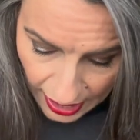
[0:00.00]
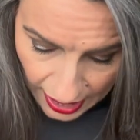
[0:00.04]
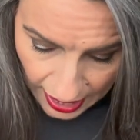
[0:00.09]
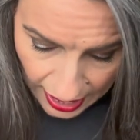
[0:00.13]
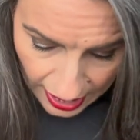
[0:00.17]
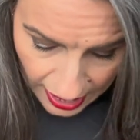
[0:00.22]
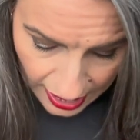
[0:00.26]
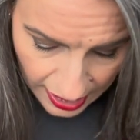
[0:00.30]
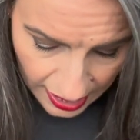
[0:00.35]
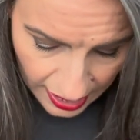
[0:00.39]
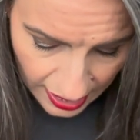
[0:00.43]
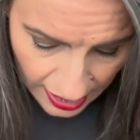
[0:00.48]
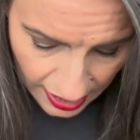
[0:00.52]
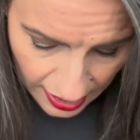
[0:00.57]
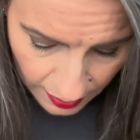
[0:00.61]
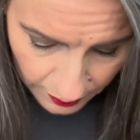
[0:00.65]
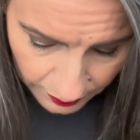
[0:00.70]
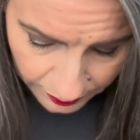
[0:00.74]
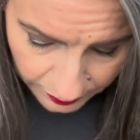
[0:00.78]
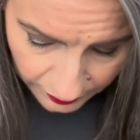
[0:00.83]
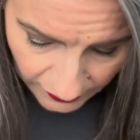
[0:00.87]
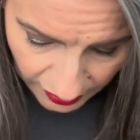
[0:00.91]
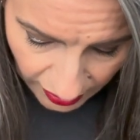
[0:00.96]

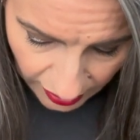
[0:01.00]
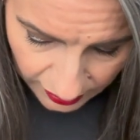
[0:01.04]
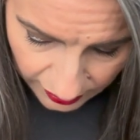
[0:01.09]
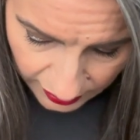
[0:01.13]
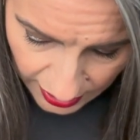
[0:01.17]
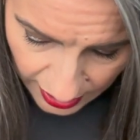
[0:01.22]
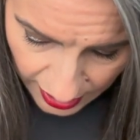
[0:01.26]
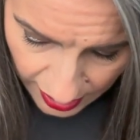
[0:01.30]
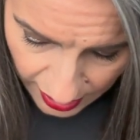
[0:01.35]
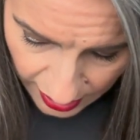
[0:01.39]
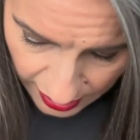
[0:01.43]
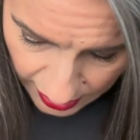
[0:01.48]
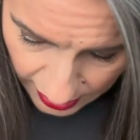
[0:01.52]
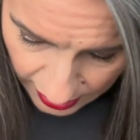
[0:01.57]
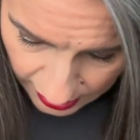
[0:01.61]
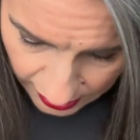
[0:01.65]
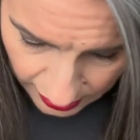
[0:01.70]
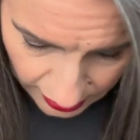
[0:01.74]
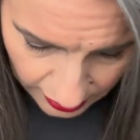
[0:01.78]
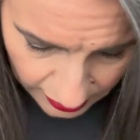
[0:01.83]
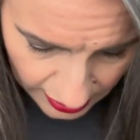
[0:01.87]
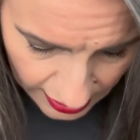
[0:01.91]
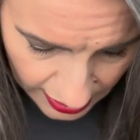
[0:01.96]

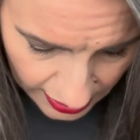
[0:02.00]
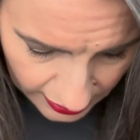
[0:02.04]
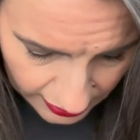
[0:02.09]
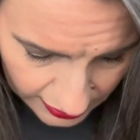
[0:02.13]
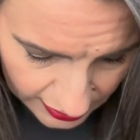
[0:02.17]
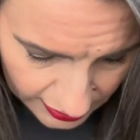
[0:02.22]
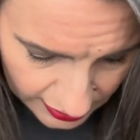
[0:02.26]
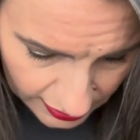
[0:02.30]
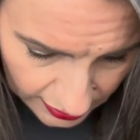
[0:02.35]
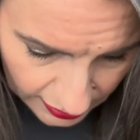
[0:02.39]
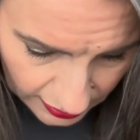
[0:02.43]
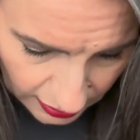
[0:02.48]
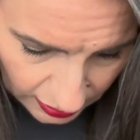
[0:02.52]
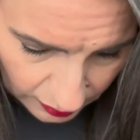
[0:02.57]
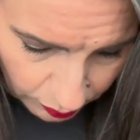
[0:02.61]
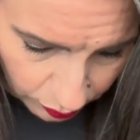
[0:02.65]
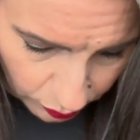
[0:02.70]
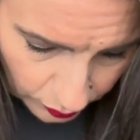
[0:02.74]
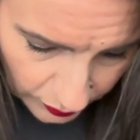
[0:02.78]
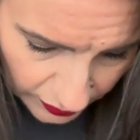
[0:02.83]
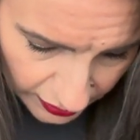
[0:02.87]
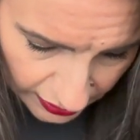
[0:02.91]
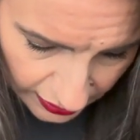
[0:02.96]
Then, next
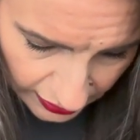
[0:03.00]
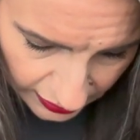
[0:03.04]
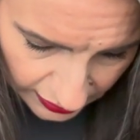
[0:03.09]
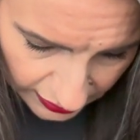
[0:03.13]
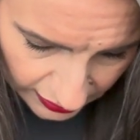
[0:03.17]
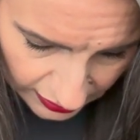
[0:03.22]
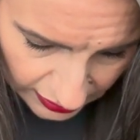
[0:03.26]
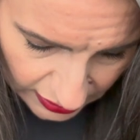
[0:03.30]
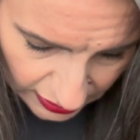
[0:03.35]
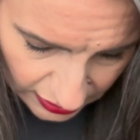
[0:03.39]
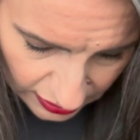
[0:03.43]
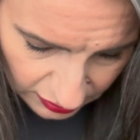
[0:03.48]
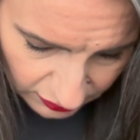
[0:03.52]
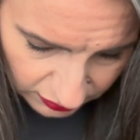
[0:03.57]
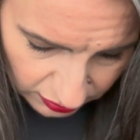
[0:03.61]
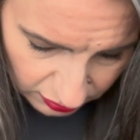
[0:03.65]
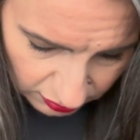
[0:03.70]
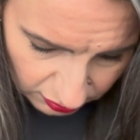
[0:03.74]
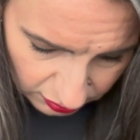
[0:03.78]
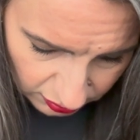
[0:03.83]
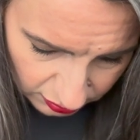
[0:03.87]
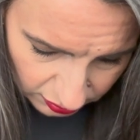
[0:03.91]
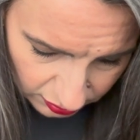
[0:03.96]
up, we have...
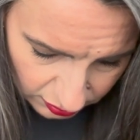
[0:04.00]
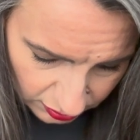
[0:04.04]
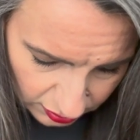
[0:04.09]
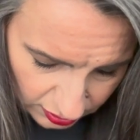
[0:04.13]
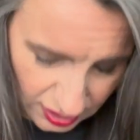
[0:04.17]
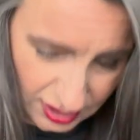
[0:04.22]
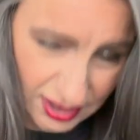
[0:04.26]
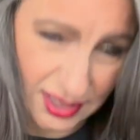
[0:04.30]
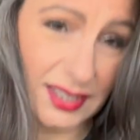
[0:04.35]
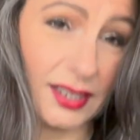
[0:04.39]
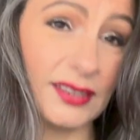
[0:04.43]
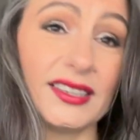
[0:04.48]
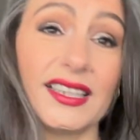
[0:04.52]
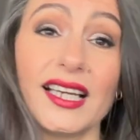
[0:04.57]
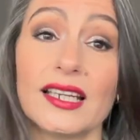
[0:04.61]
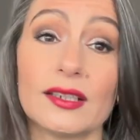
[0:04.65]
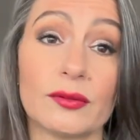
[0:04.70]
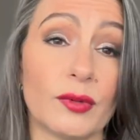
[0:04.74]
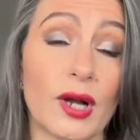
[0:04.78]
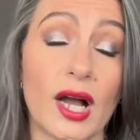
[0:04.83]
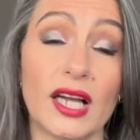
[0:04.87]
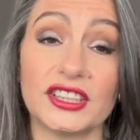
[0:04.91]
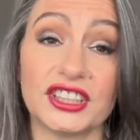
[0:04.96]
Oh, so
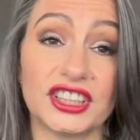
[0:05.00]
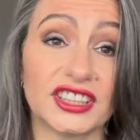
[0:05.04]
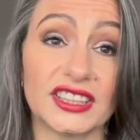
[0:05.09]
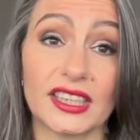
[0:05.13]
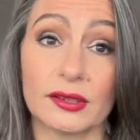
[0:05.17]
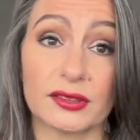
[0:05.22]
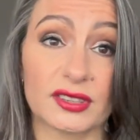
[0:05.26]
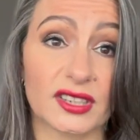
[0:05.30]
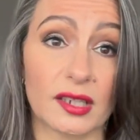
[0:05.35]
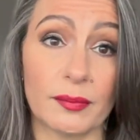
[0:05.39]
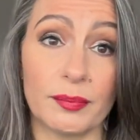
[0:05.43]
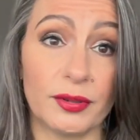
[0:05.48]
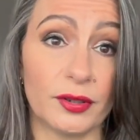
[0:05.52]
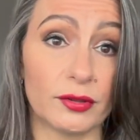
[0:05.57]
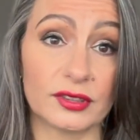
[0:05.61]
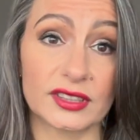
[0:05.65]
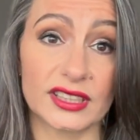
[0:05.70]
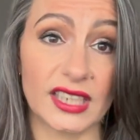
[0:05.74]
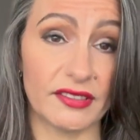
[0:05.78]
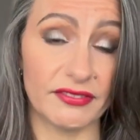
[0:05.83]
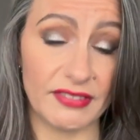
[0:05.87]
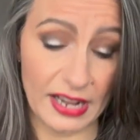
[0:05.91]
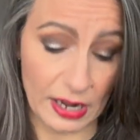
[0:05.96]
I just said I was going to pull
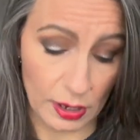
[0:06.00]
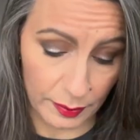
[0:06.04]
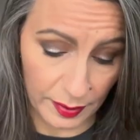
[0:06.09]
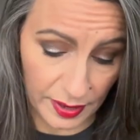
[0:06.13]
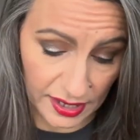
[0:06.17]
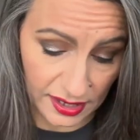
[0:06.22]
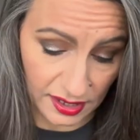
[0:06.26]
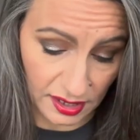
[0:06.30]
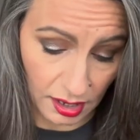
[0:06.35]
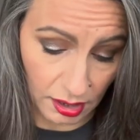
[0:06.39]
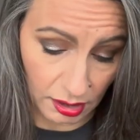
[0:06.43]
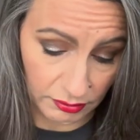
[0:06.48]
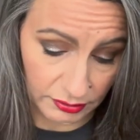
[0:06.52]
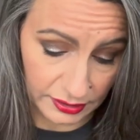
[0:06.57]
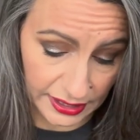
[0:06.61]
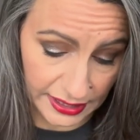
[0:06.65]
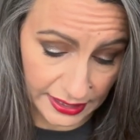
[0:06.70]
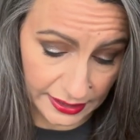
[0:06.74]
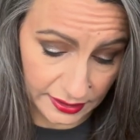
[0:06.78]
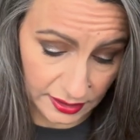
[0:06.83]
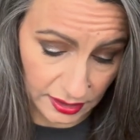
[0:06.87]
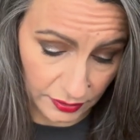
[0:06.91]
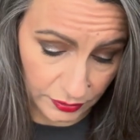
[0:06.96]
stuff out, but I can't
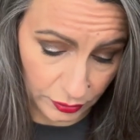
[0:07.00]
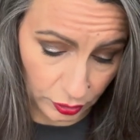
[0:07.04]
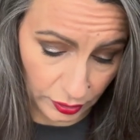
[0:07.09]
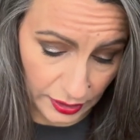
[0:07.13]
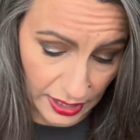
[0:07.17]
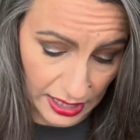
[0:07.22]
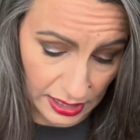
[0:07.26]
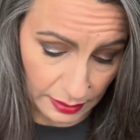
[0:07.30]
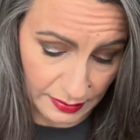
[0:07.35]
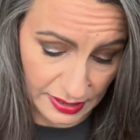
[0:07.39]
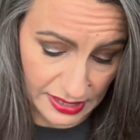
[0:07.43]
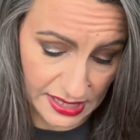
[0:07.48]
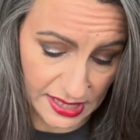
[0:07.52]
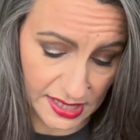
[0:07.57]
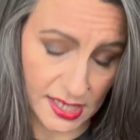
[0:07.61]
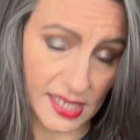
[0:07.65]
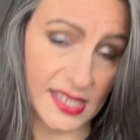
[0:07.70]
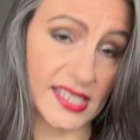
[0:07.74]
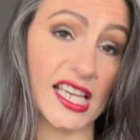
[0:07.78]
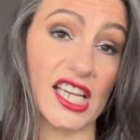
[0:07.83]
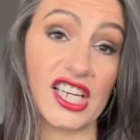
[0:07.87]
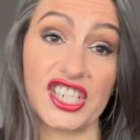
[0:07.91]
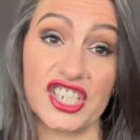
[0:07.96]
really because I've got Elemis
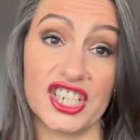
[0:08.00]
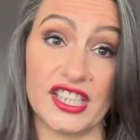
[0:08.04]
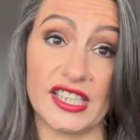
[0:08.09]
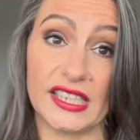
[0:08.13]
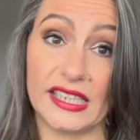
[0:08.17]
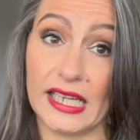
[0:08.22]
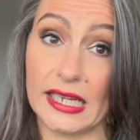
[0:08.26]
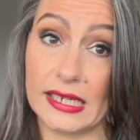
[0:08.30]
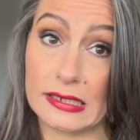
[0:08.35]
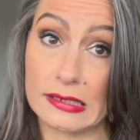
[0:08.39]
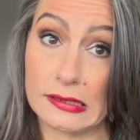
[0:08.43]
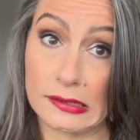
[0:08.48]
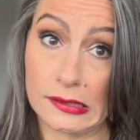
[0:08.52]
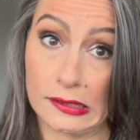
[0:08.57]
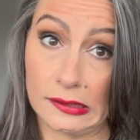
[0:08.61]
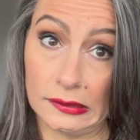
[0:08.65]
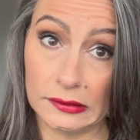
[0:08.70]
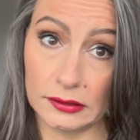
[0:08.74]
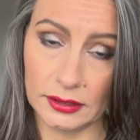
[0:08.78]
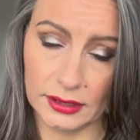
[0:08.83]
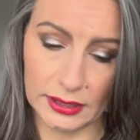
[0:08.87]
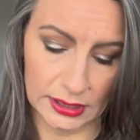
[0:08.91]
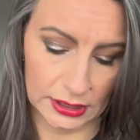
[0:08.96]
section at the end.
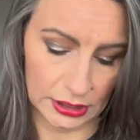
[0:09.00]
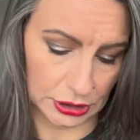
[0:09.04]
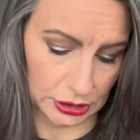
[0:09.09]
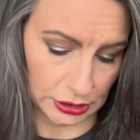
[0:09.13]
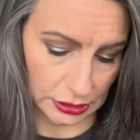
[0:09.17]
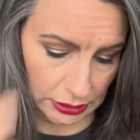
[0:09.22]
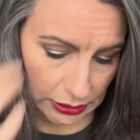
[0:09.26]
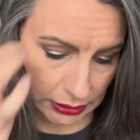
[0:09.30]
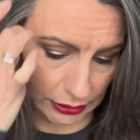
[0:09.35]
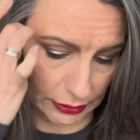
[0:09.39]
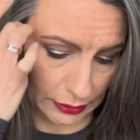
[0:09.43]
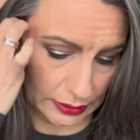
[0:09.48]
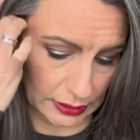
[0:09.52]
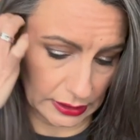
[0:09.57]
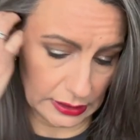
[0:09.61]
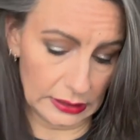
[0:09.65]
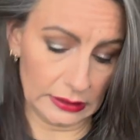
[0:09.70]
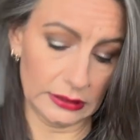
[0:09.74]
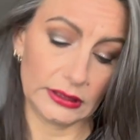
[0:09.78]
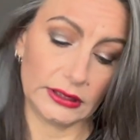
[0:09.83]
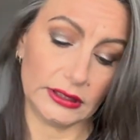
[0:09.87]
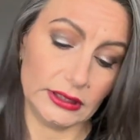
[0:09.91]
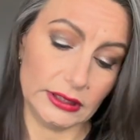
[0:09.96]
So, let's just do
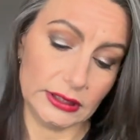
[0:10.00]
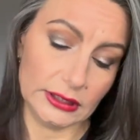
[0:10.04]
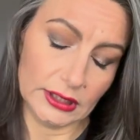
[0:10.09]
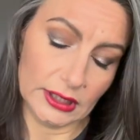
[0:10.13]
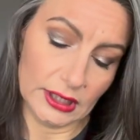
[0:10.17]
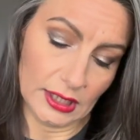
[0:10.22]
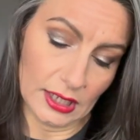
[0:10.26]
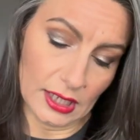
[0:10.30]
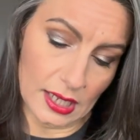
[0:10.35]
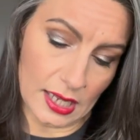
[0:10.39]
that.